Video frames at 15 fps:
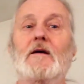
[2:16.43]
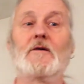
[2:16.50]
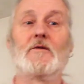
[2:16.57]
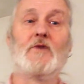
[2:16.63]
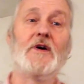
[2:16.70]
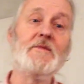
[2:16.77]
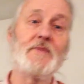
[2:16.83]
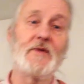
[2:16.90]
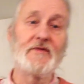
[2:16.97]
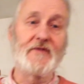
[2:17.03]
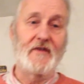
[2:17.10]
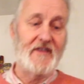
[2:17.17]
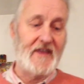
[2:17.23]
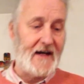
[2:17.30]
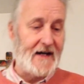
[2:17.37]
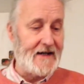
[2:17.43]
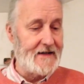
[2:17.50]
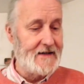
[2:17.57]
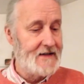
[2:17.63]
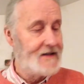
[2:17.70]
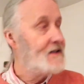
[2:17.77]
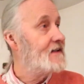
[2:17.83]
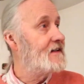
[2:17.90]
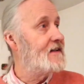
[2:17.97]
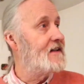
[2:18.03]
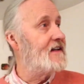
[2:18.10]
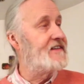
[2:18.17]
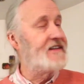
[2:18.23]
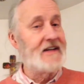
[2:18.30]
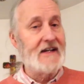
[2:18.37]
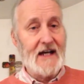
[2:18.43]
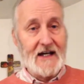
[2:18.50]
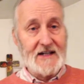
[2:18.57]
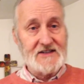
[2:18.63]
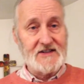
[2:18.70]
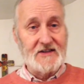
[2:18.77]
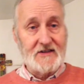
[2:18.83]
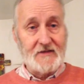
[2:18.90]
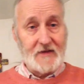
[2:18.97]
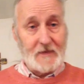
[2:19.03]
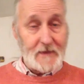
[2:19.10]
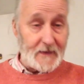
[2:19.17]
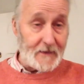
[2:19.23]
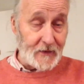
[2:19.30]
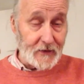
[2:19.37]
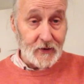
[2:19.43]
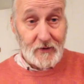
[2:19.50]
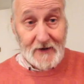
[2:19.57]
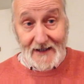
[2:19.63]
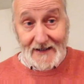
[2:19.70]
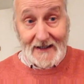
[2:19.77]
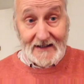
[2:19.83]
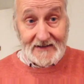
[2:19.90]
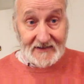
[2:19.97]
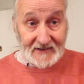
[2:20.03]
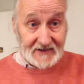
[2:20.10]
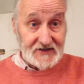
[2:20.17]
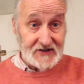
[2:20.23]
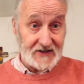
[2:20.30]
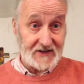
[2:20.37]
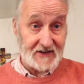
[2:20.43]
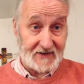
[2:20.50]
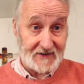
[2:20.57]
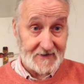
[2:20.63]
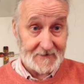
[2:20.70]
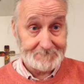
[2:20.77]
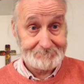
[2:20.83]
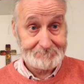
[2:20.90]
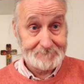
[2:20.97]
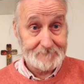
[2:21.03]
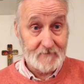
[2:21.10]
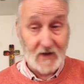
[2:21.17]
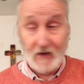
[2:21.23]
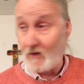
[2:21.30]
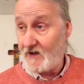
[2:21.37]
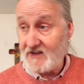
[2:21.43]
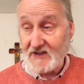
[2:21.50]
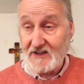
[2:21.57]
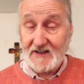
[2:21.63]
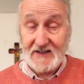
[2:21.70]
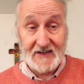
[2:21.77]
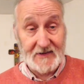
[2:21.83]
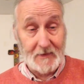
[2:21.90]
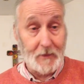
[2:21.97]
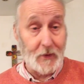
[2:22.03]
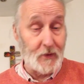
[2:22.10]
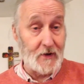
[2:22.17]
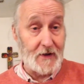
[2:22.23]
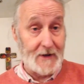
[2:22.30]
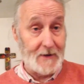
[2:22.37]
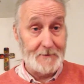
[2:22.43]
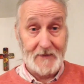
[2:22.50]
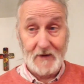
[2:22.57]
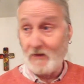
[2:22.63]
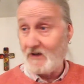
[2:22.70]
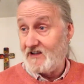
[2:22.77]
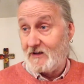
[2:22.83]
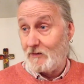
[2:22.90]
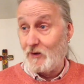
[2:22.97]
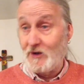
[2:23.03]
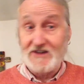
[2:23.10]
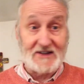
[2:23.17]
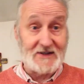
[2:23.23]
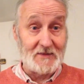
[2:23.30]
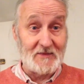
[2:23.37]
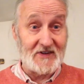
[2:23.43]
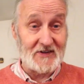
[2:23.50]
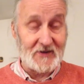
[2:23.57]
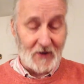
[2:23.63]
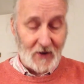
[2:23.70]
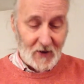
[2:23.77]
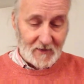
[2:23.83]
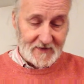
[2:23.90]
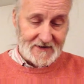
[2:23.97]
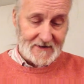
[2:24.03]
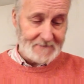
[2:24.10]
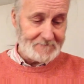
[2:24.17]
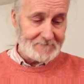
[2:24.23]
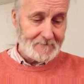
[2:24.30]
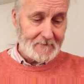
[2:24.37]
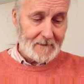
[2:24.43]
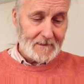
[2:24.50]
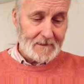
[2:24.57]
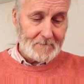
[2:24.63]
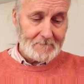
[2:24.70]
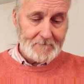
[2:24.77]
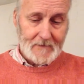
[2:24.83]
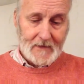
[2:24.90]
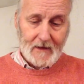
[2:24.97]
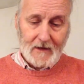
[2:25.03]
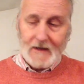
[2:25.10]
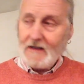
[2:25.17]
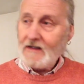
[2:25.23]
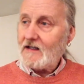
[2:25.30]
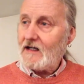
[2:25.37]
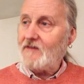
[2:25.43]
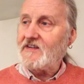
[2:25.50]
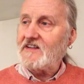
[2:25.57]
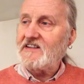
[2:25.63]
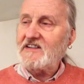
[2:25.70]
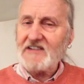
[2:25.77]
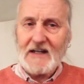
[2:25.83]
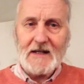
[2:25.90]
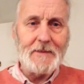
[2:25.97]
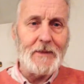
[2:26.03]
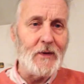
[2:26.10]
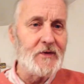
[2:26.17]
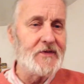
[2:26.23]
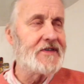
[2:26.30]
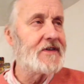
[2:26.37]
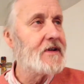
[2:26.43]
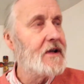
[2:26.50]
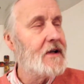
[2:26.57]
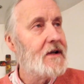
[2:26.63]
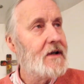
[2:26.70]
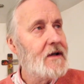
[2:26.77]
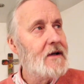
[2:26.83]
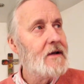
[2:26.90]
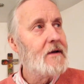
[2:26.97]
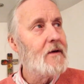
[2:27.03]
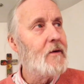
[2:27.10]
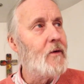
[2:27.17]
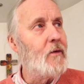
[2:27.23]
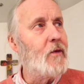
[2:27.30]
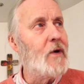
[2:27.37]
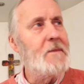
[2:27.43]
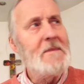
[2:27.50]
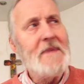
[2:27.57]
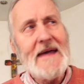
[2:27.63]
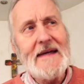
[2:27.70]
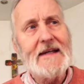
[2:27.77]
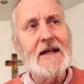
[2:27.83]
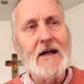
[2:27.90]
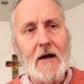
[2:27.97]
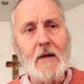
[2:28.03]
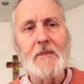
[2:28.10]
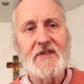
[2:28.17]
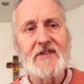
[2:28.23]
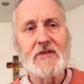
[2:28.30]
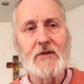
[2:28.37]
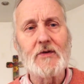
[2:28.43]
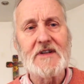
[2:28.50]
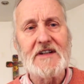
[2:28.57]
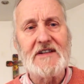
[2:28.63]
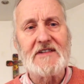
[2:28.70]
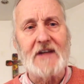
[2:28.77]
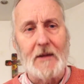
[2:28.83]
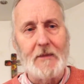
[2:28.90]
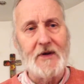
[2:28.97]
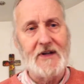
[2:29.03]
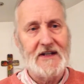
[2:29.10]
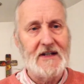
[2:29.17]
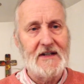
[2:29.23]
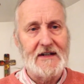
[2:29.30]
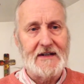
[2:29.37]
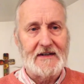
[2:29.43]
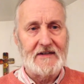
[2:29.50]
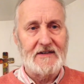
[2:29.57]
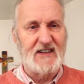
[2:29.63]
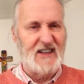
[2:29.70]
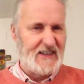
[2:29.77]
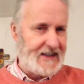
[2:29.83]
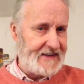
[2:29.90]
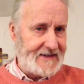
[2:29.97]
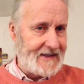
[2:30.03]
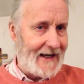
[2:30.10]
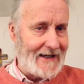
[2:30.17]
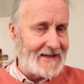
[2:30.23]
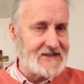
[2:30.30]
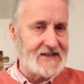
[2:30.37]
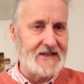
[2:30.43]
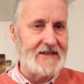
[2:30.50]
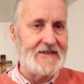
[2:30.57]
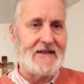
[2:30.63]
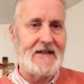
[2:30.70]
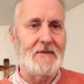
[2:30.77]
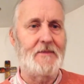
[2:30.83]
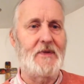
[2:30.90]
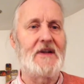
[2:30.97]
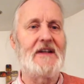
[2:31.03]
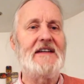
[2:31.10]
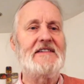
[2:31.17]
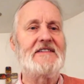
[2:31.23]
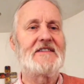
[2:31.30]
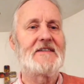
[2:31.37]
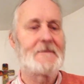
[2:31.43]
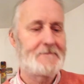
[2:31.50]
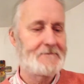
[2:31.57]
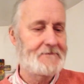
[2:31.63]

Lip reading: One proof of that is the reactions of the people who were against Jesus, the ones who didn't support him, the ones that wanted him stopped. If the disciples were making up stories about healings that didn't actually take place,